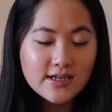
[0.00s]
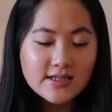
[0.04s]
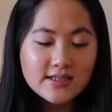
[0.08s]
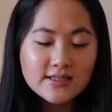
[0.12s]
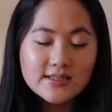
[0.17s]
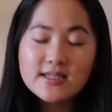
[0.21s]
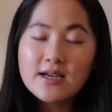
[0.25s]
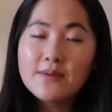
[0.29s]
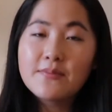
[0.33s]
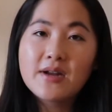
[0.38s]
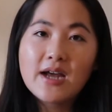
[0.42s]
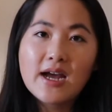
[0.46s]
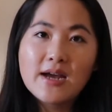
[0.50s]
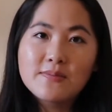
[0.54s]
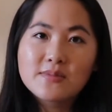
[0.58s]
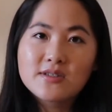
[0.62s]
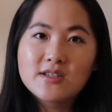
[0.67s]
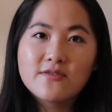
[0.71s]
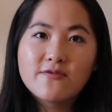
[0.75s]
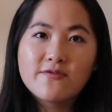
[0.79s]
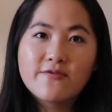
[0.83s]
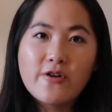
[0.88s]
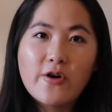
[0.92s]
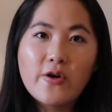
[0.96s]
sometimes
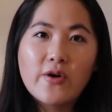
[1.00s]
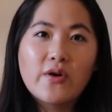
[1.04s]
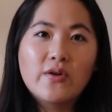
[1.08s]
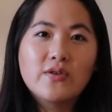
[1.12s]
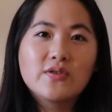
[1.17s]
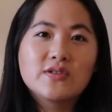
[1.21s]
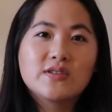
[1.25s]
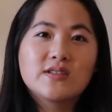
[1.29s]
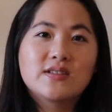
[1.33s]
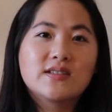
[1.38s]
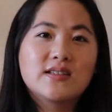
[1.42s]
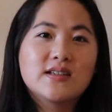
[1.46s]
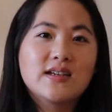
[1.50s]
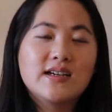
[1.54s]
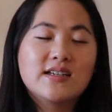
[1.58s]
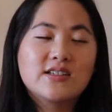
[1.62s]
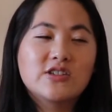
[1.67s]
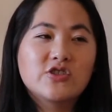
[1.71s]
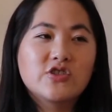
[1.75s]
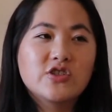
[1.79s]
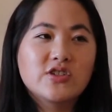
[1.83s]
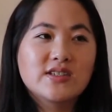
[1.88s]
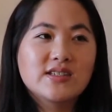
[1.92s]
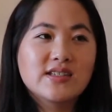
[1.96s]
in photos
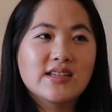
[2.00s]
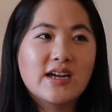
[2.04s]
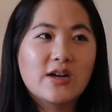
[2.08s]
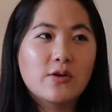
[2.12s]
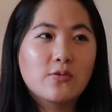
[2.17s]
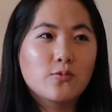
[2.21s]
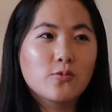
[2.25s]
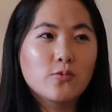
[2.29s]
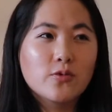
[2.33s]
it's just like